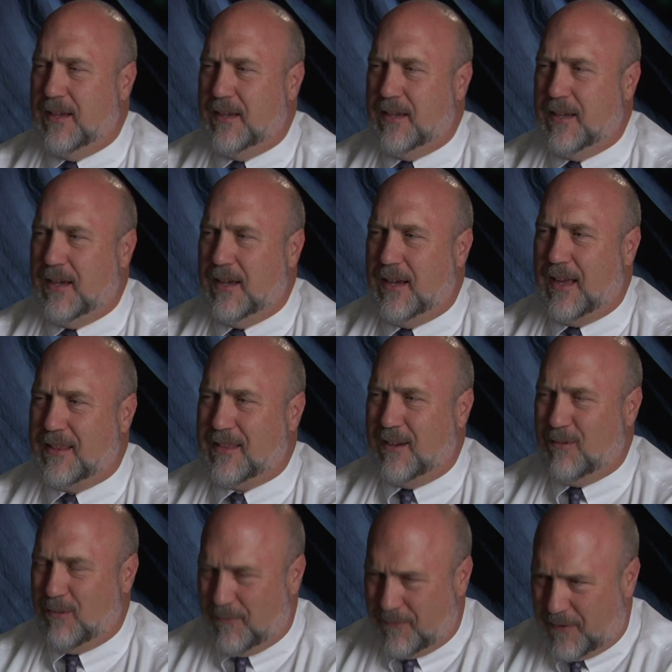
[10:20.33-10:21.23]
I
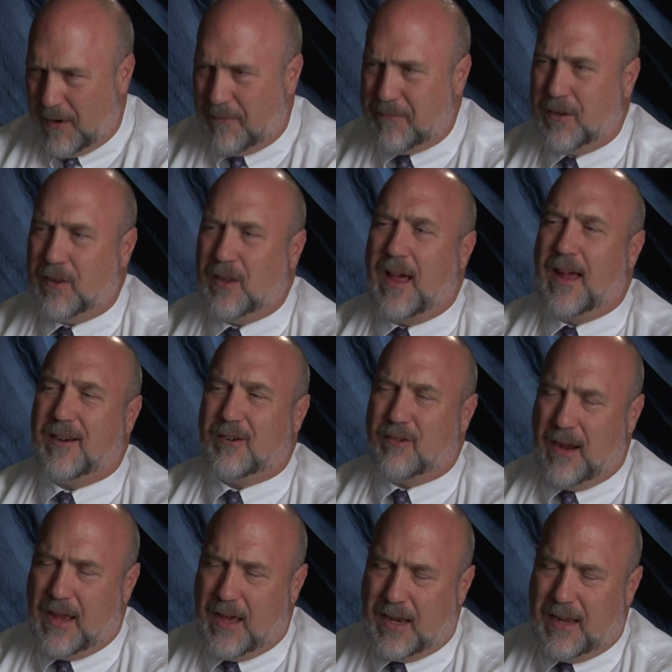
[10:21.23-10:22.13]
think we've covered a lot
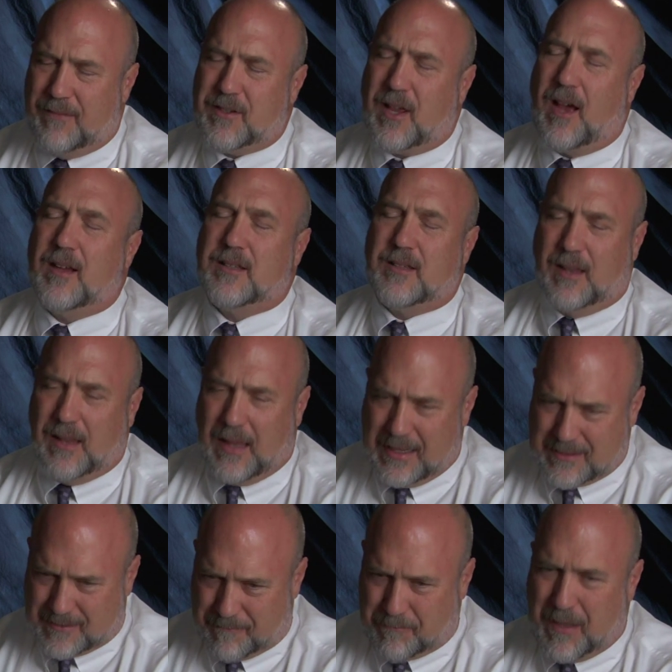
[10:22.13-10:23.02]
of ground. I've talked to
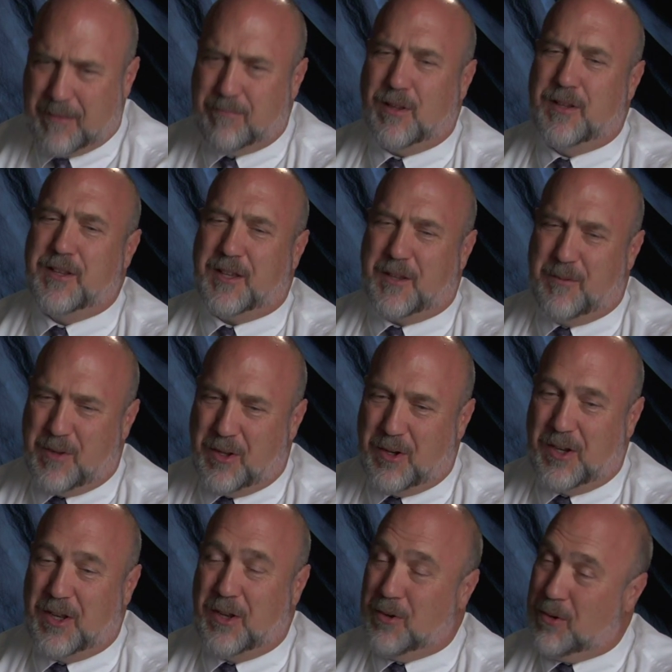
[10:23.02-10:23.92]
lots of people in the
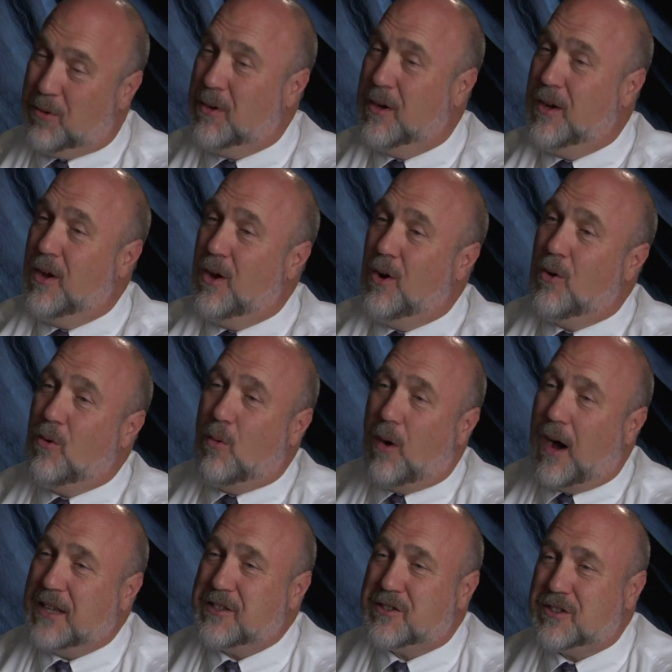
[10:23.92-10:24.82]
community who
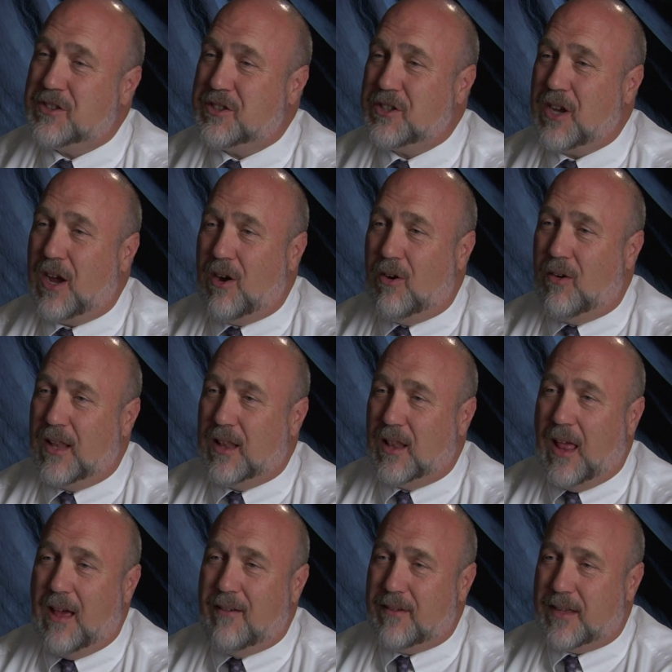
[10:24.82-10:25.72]
watch the show
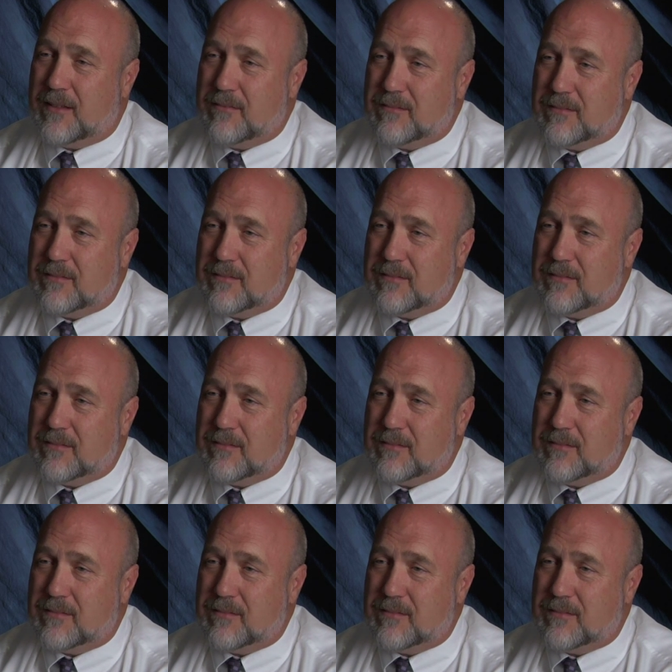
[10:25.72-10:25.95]
and love it.